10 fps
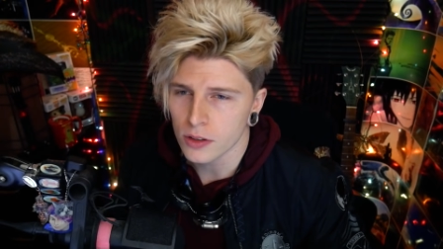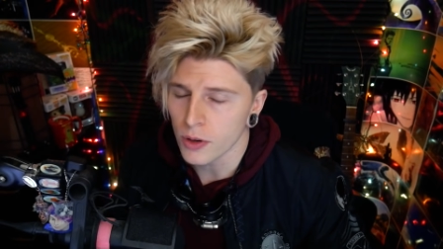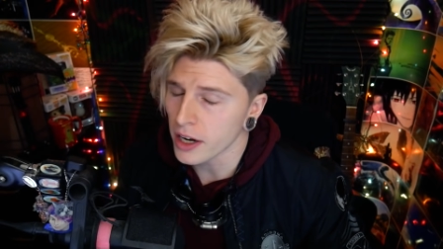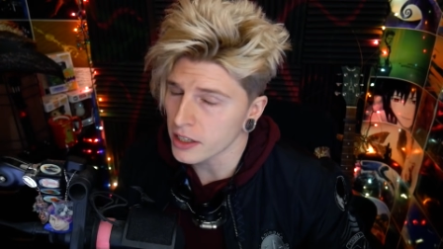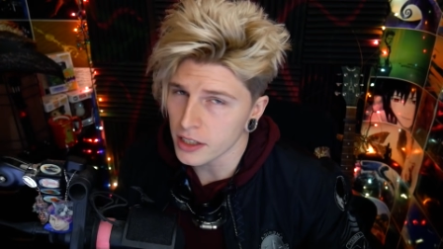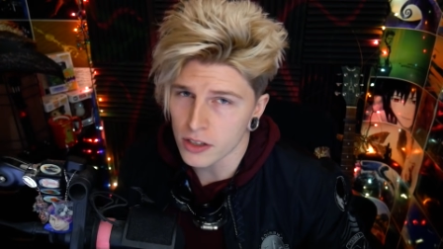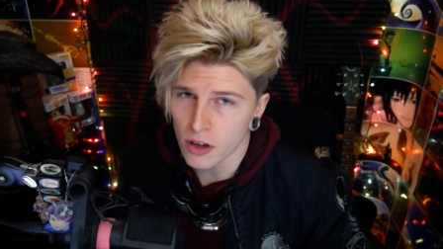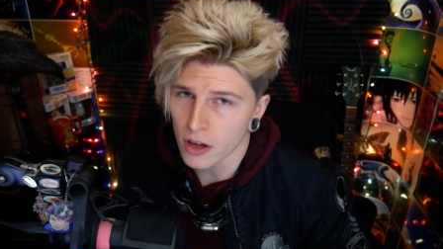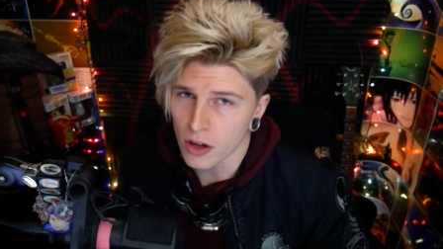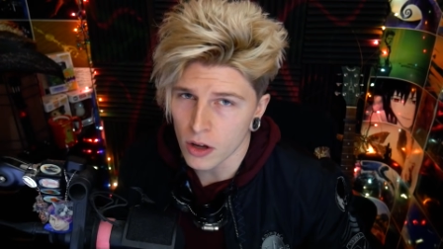Greg did
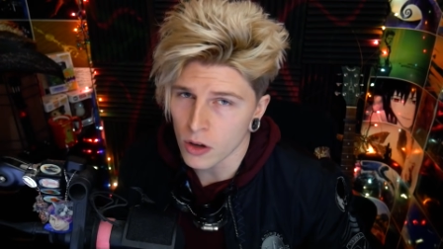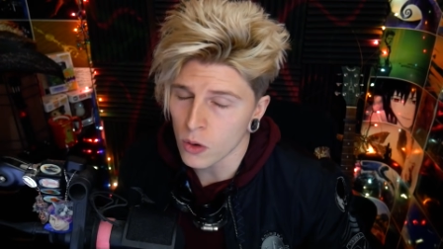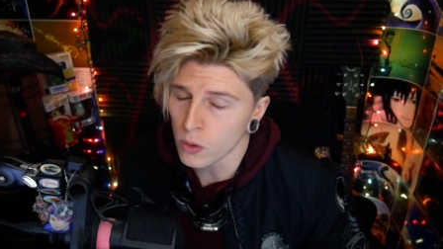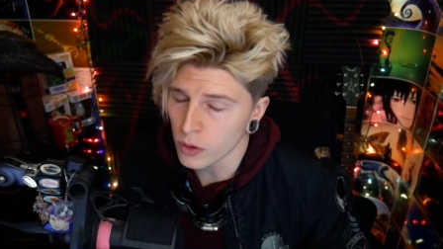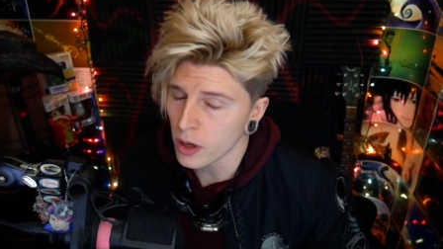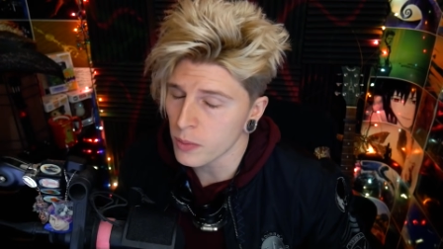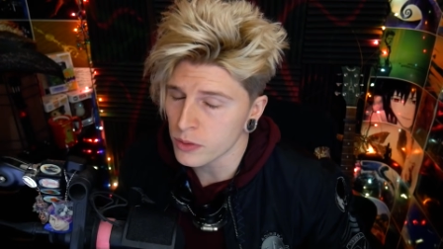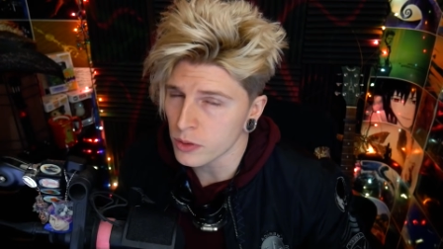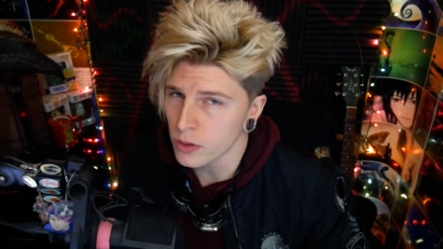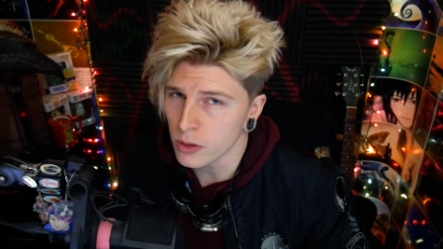not hold up
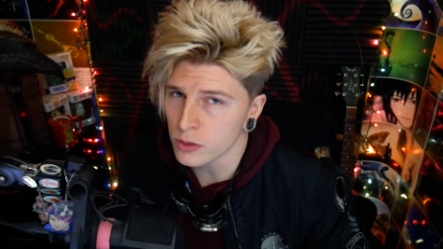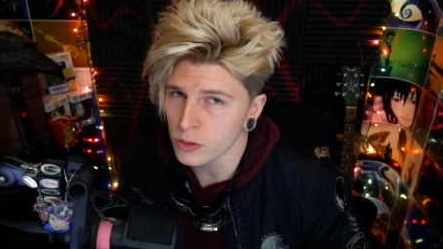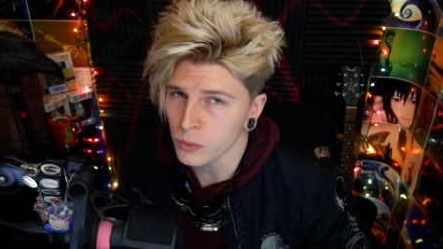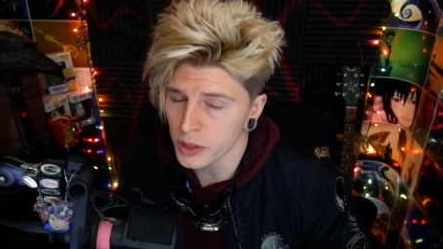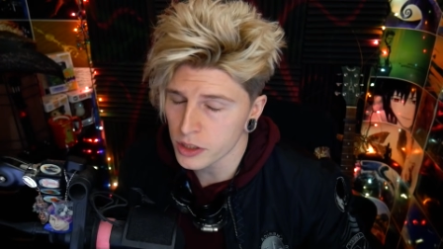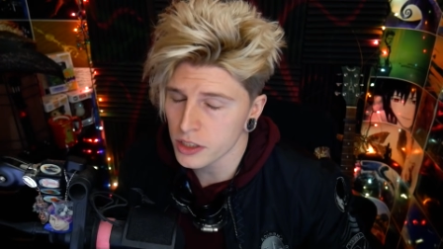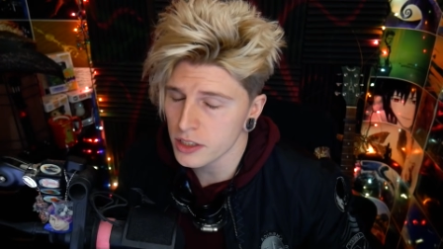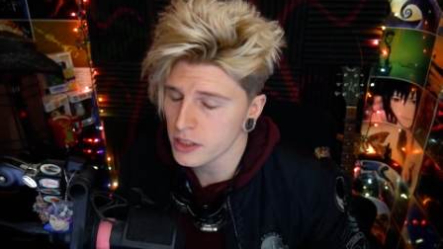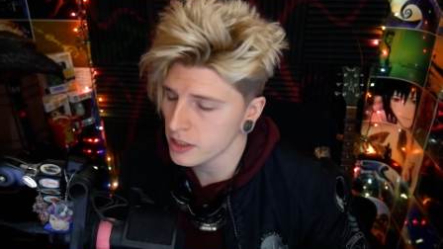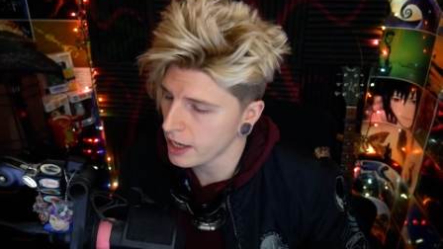to those
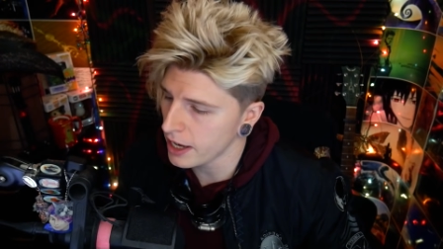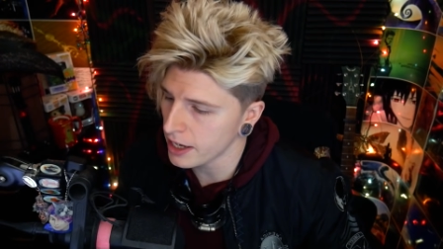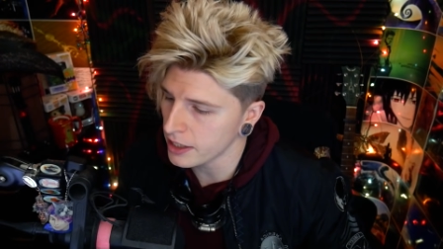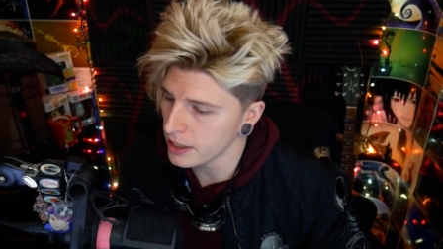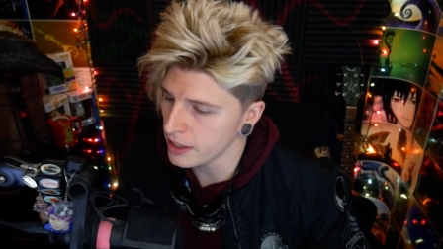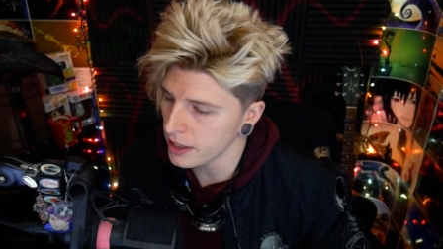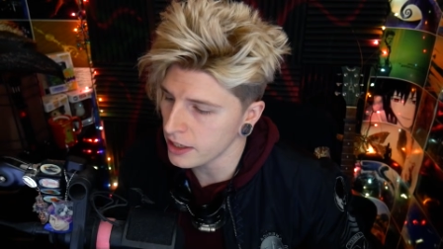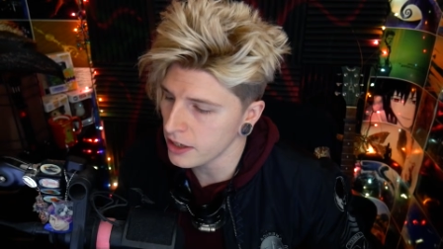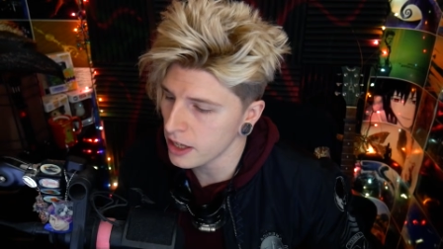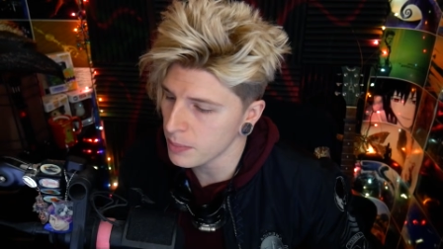wishes and
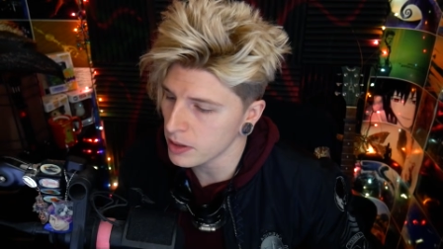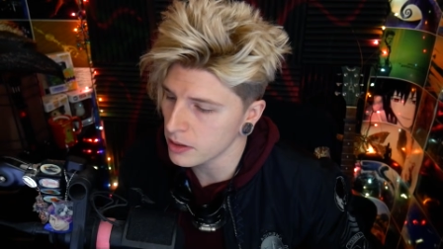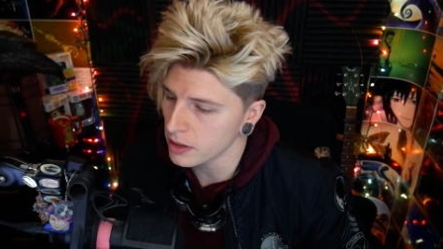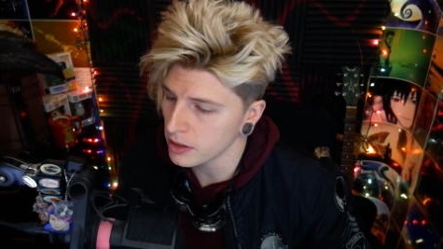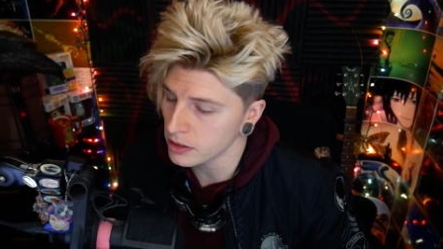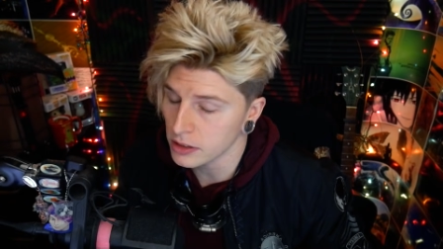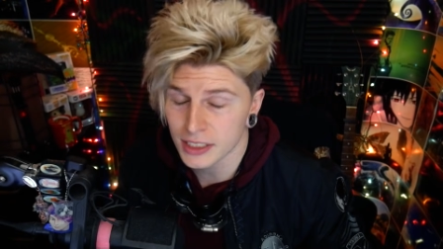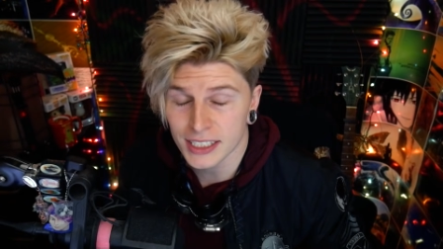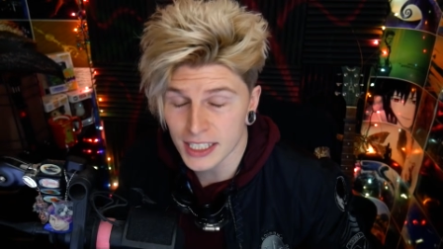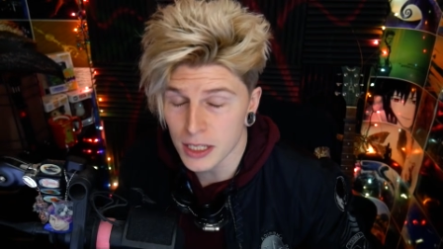ended up
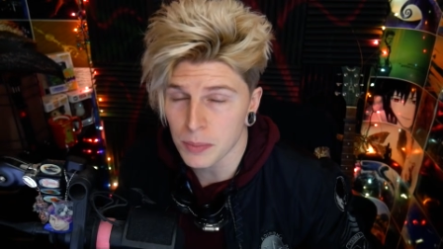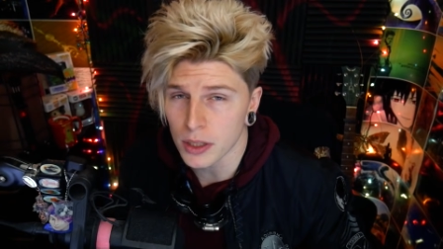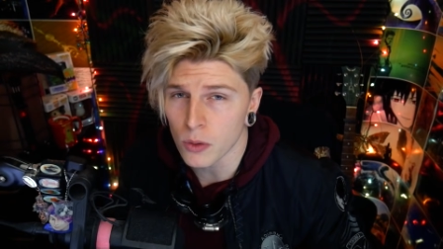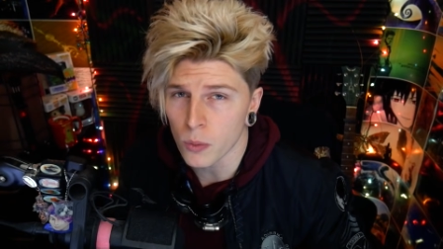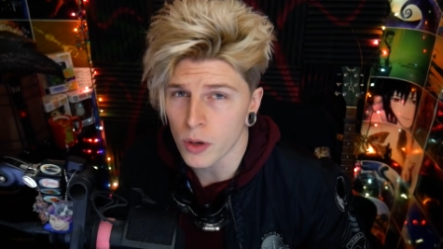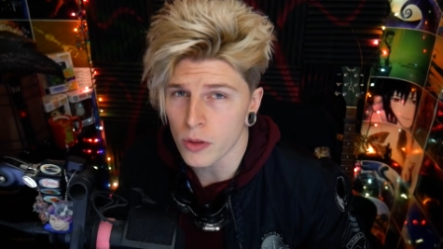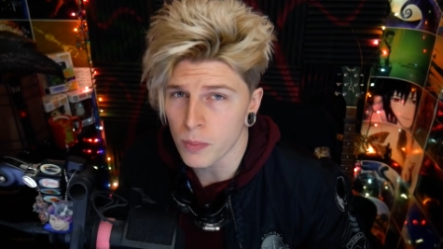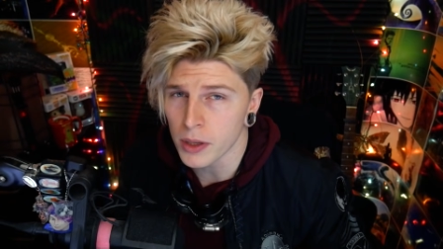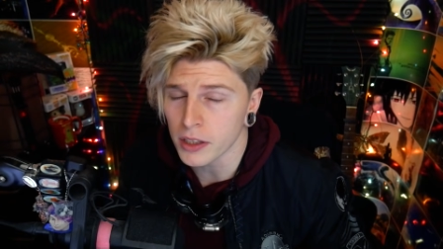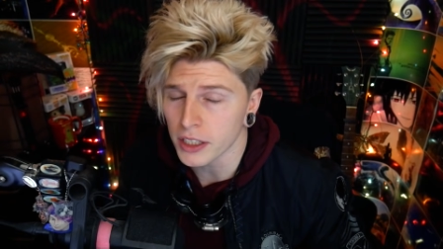sleeping with
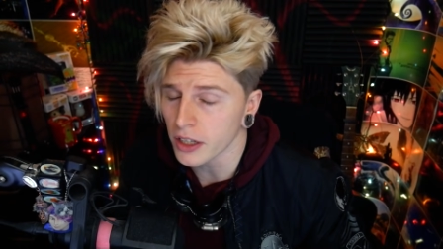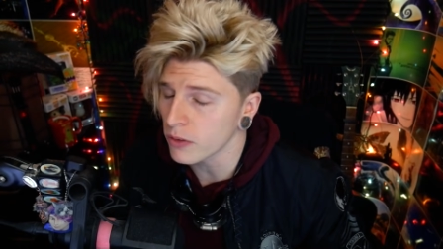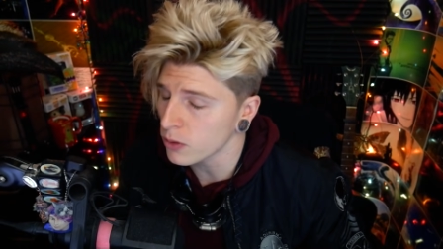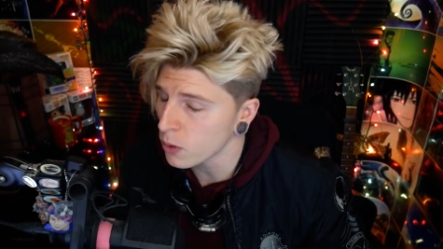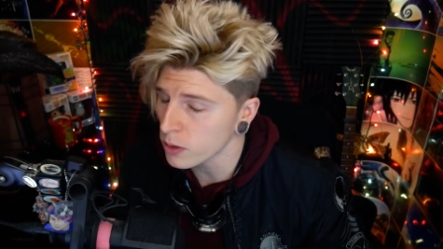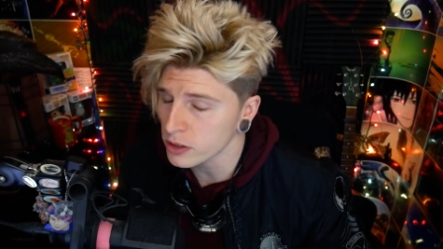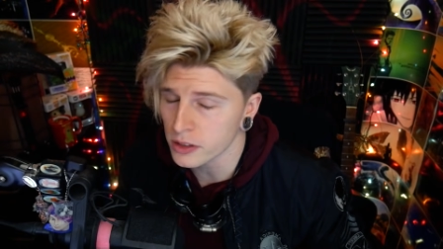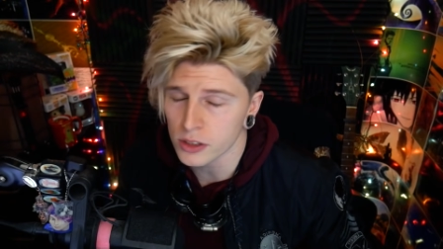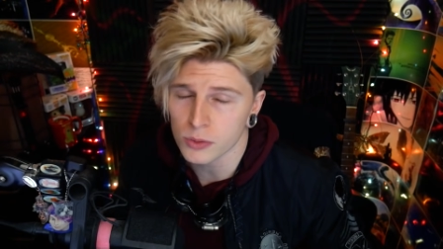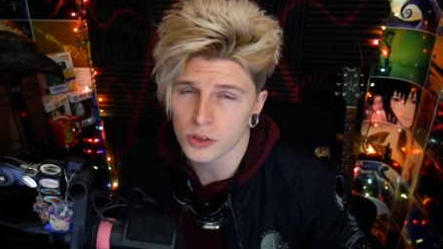Billie. Of course,
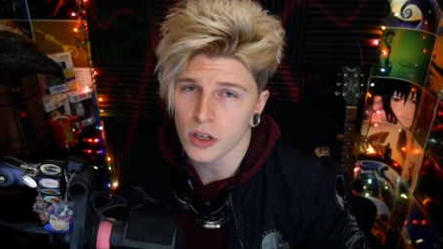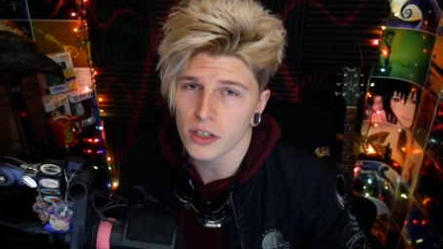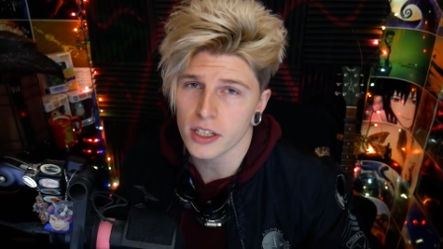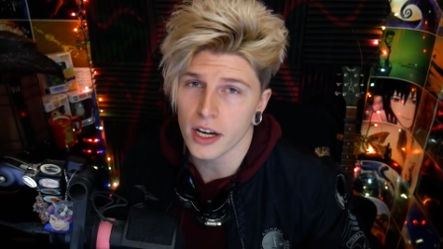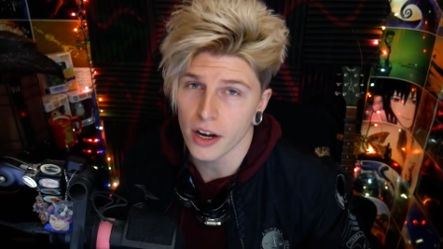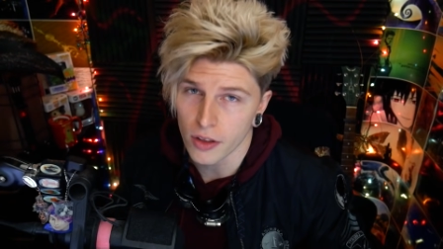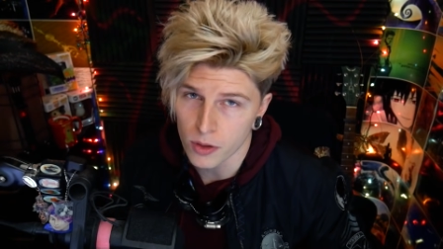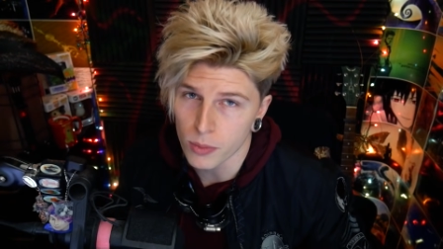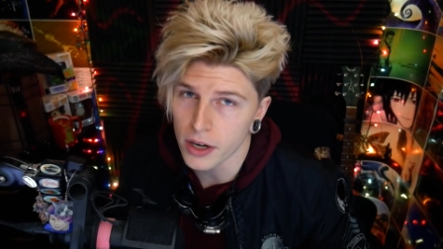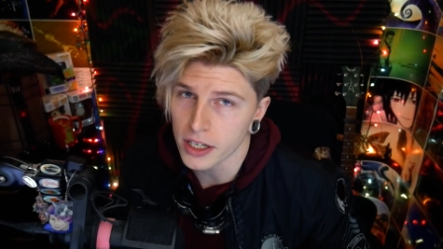this resulted in
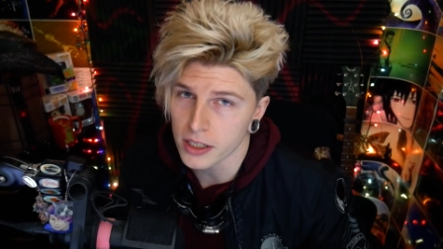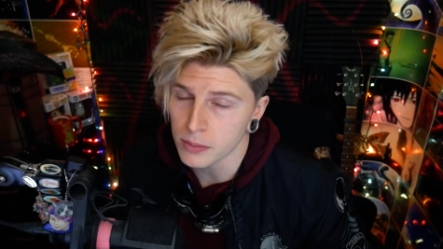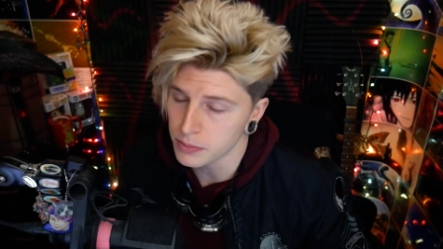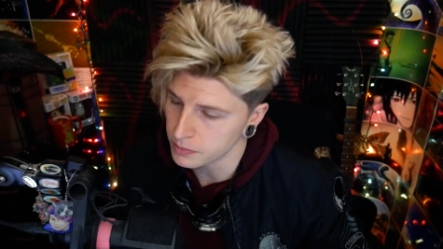another breakup.